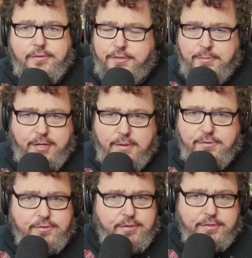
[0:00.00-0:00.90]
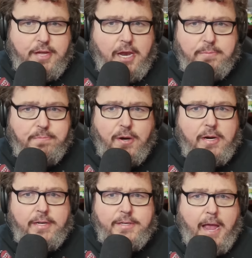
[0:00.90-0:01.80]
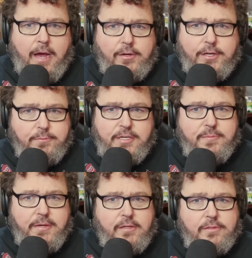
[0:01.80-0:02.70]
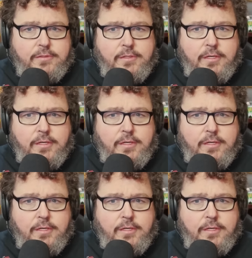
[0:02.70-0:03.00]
Sometimes you just got to burn it down and rebuild.